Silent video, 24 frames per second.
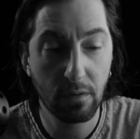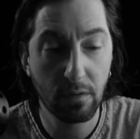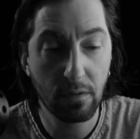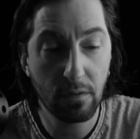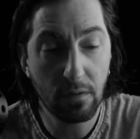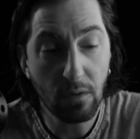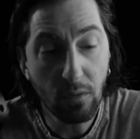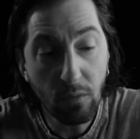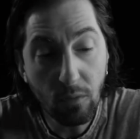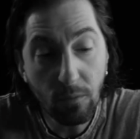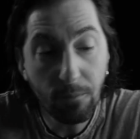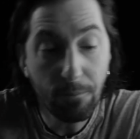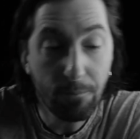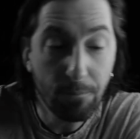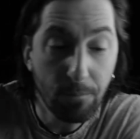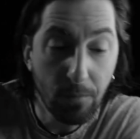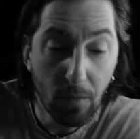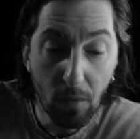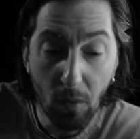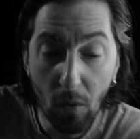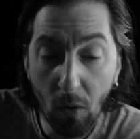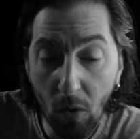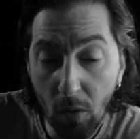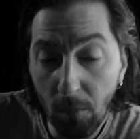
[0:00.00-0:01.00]
So,
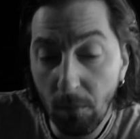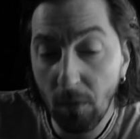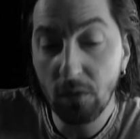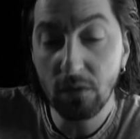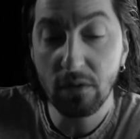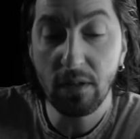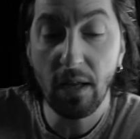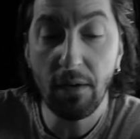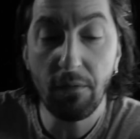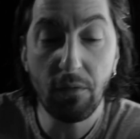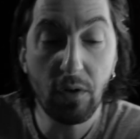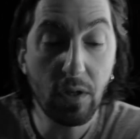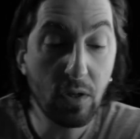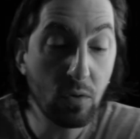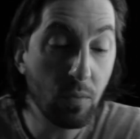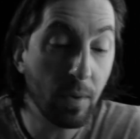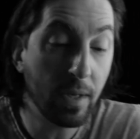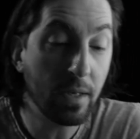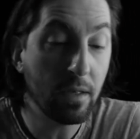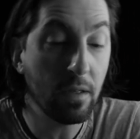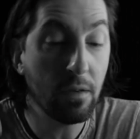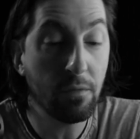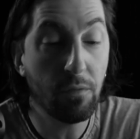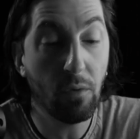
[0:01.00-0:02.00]
almost every
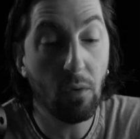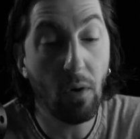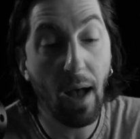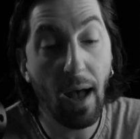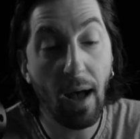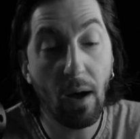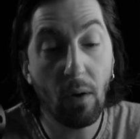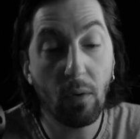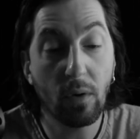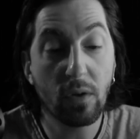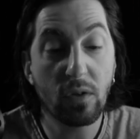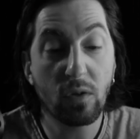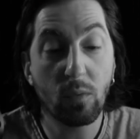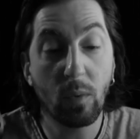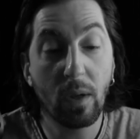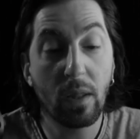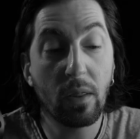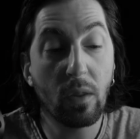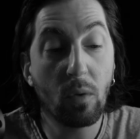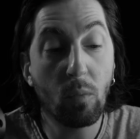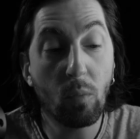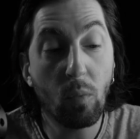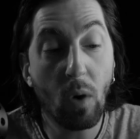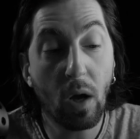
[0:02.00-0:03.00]
24 hours,
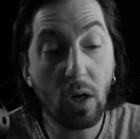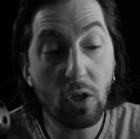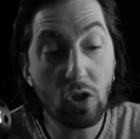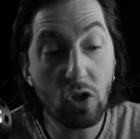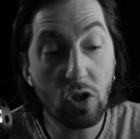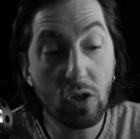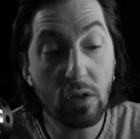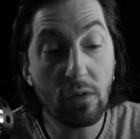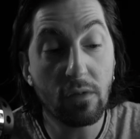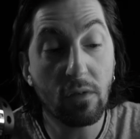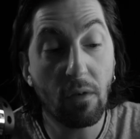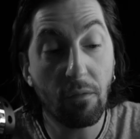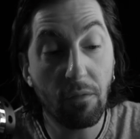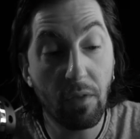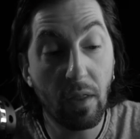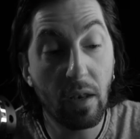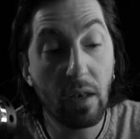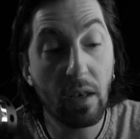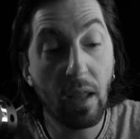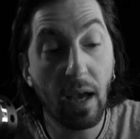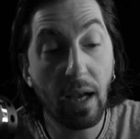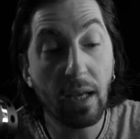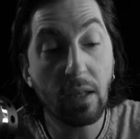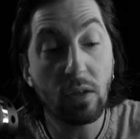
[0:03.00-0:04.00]
when the watches of the
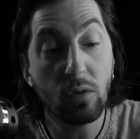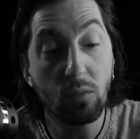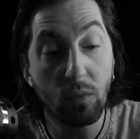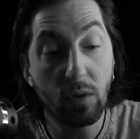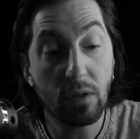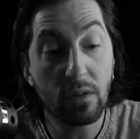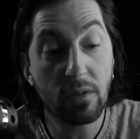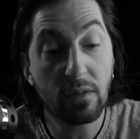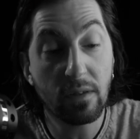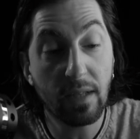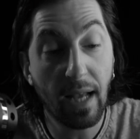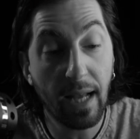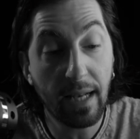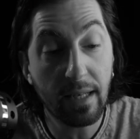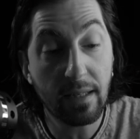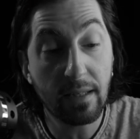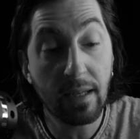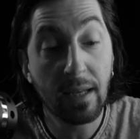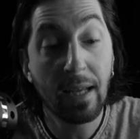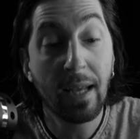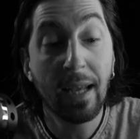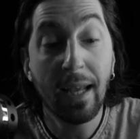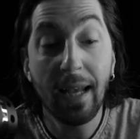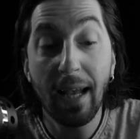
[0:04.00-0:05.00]
night were set
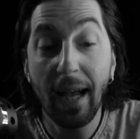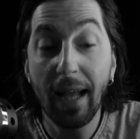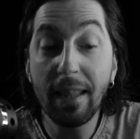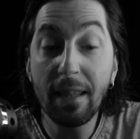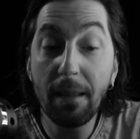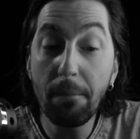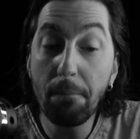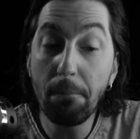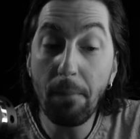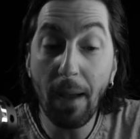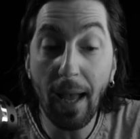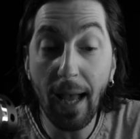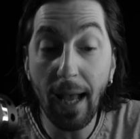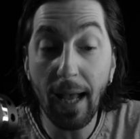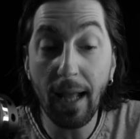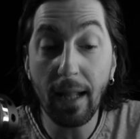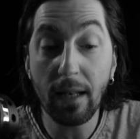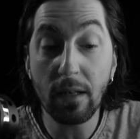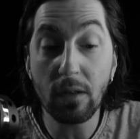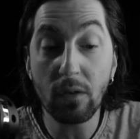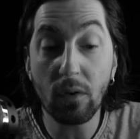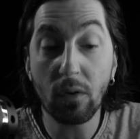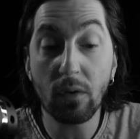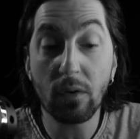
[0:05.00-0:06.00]
and the
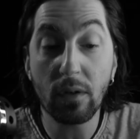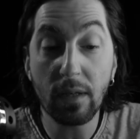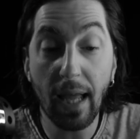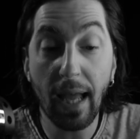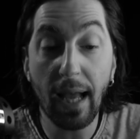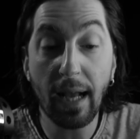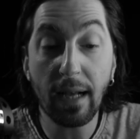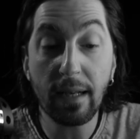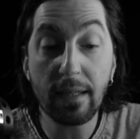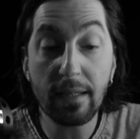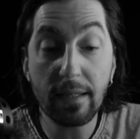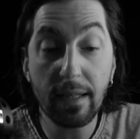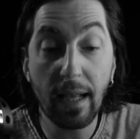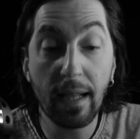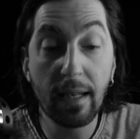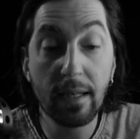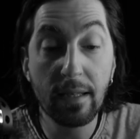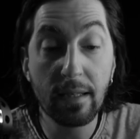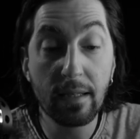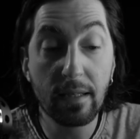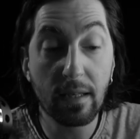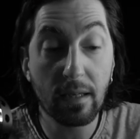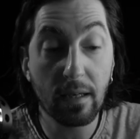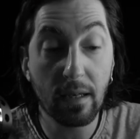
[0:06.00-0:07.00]
band on deck
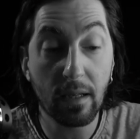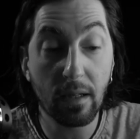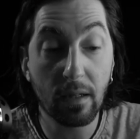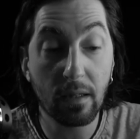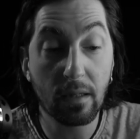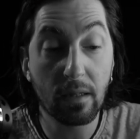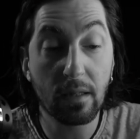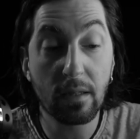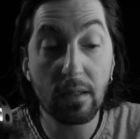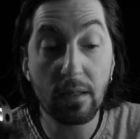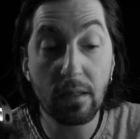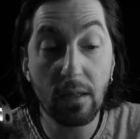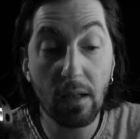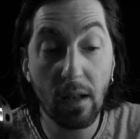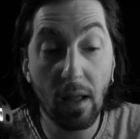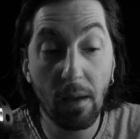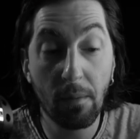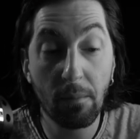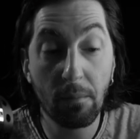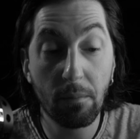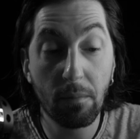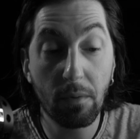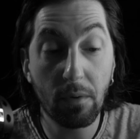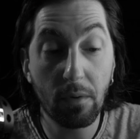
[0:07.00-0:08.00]
sentineled the
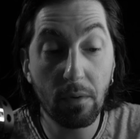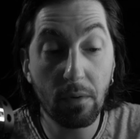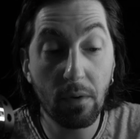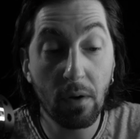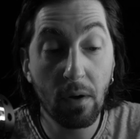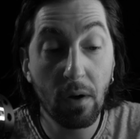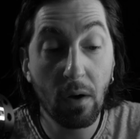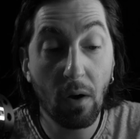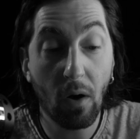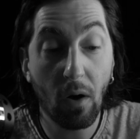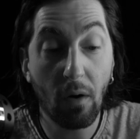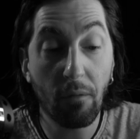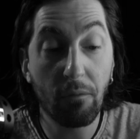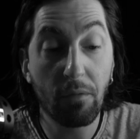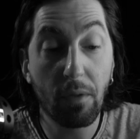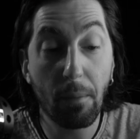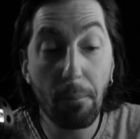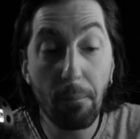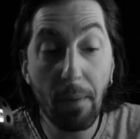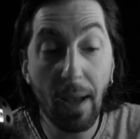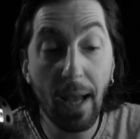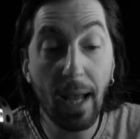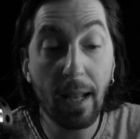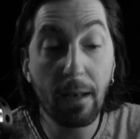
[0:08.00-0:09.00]
slumber of the
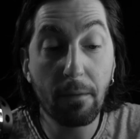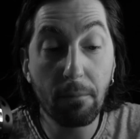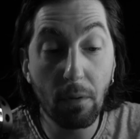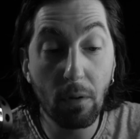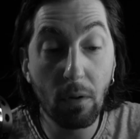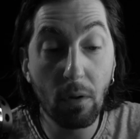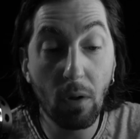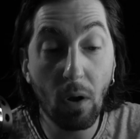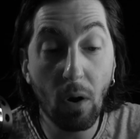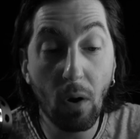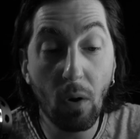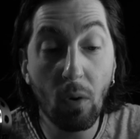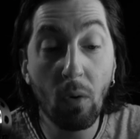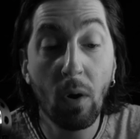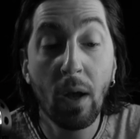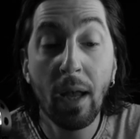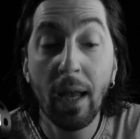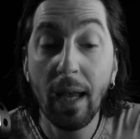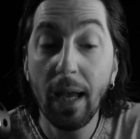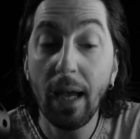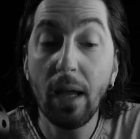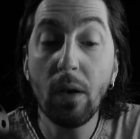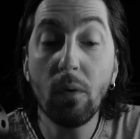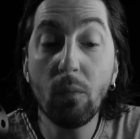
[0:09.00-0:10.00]
band below,
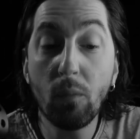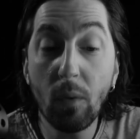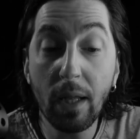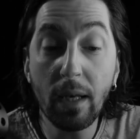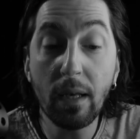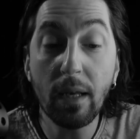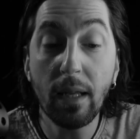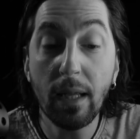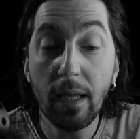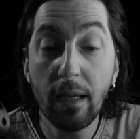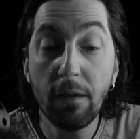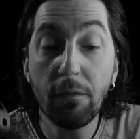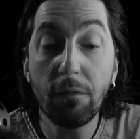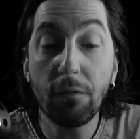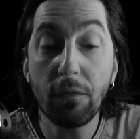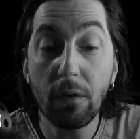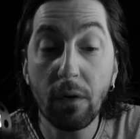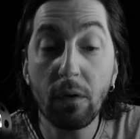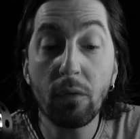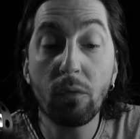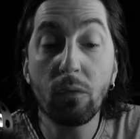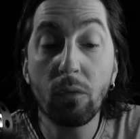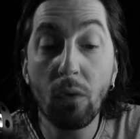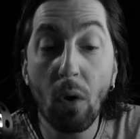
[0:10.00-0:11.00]
and when, if
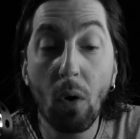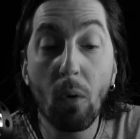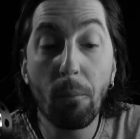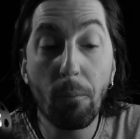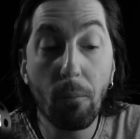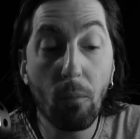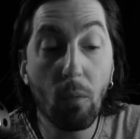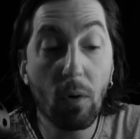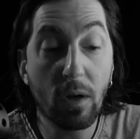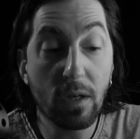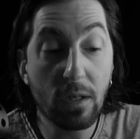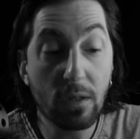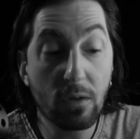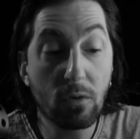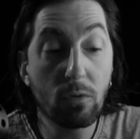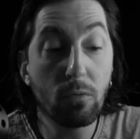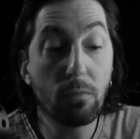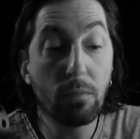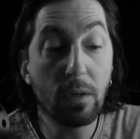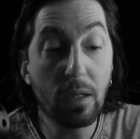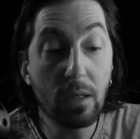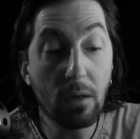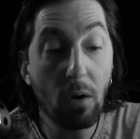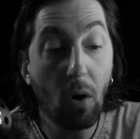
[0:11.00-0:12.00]
a rope was to
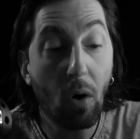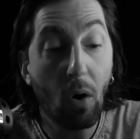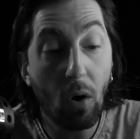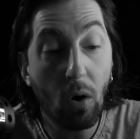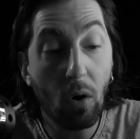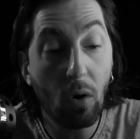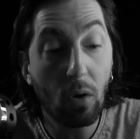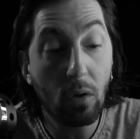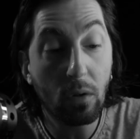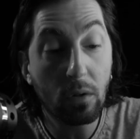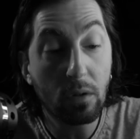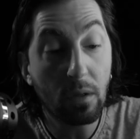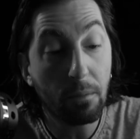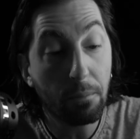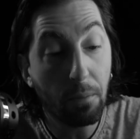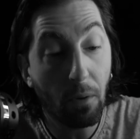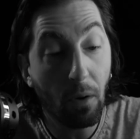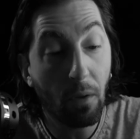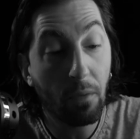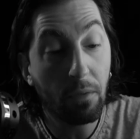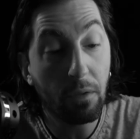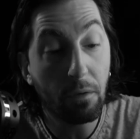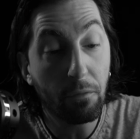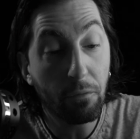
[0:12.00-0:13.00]
be hauled
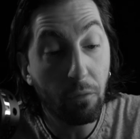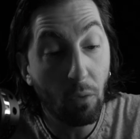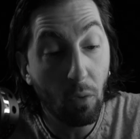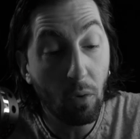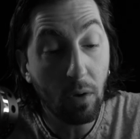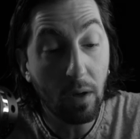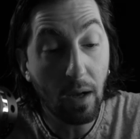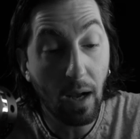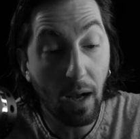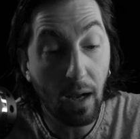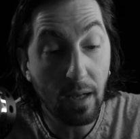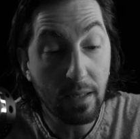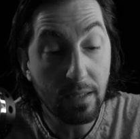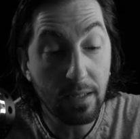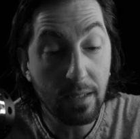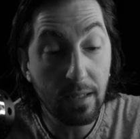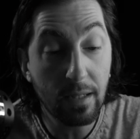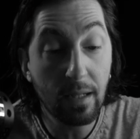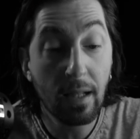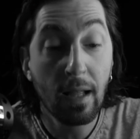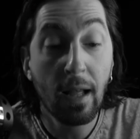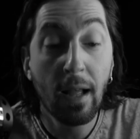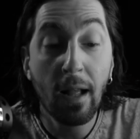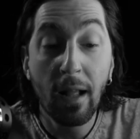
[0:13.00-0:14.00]
upon the
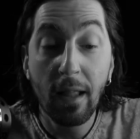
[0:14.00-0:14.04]
forecastle,